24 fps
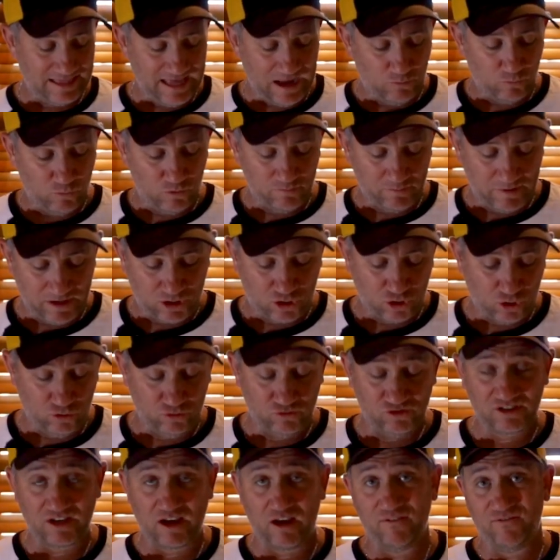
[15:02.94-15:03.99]
That would be
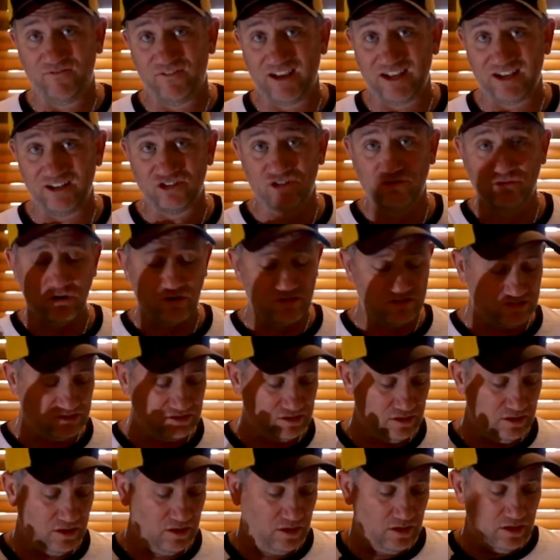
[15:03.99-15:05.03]
cool. So fingers
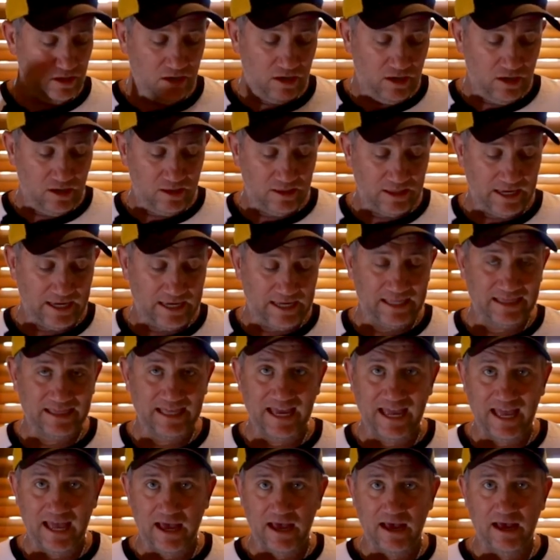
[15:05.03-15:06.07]
crossed
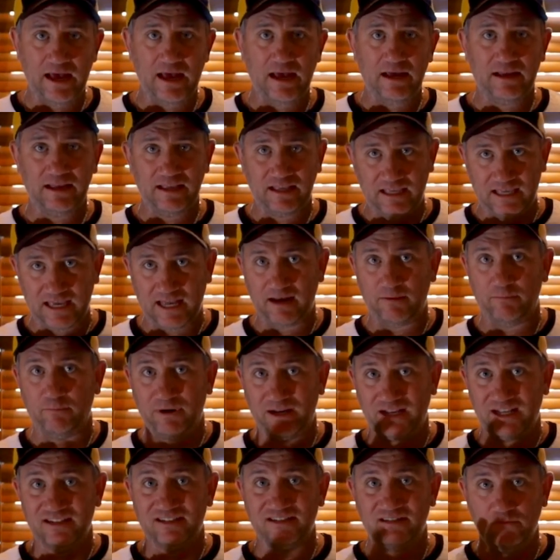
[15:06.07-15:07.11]
they are going to
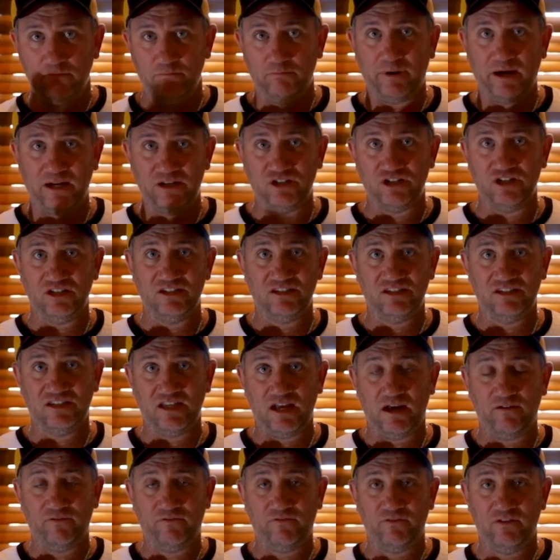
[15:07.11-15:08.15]
bring us some budget
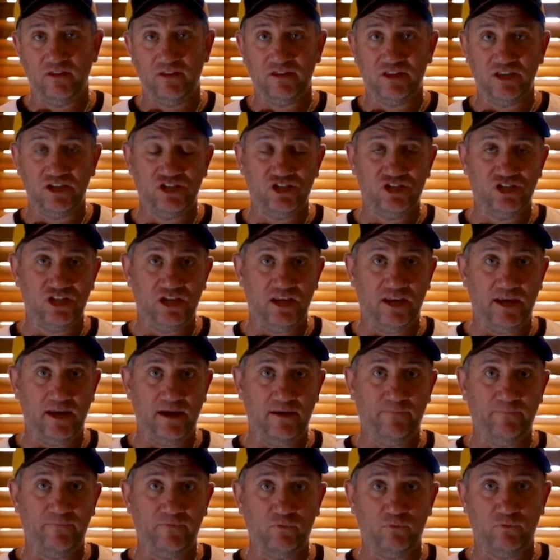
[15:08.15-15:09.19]
stuff this
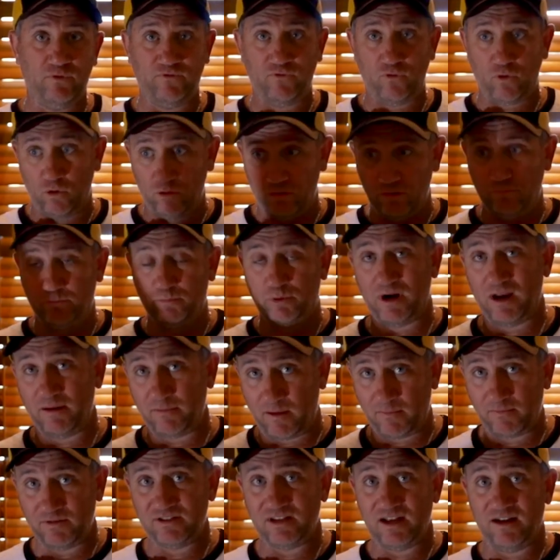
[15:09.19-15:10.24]
year with all the
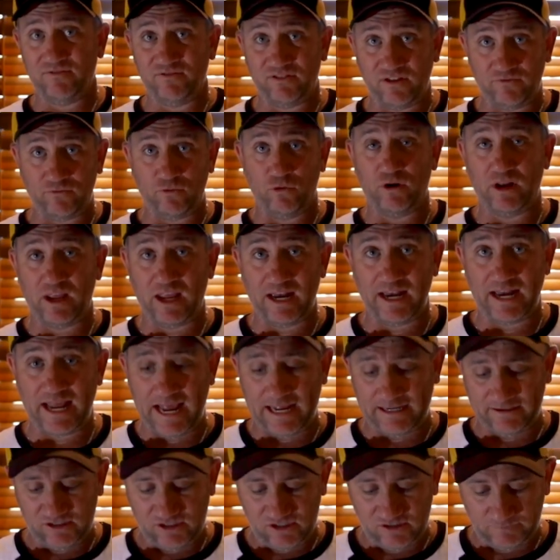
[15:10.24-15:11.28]
premium stuff they've already
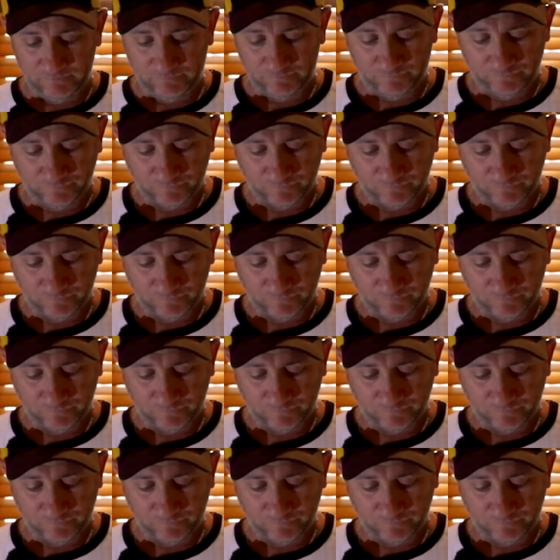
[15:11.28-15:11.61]
announced.